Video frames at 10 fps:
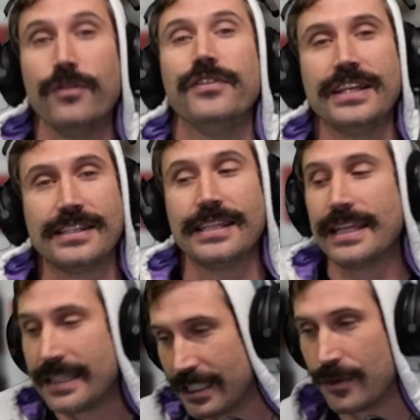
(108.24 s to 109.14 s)
a
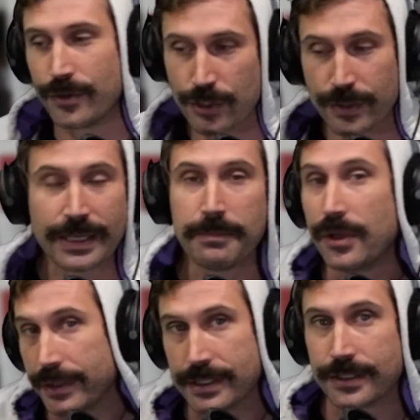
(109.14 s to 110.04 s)
VC, and you you get
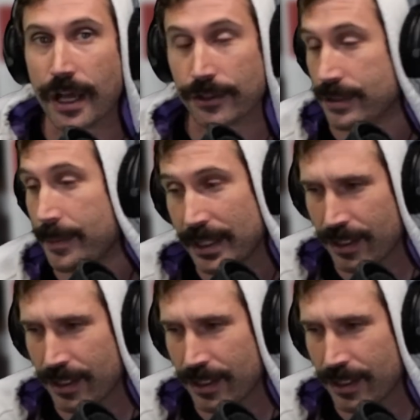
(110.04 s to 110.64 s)
millions of dollars. I mean,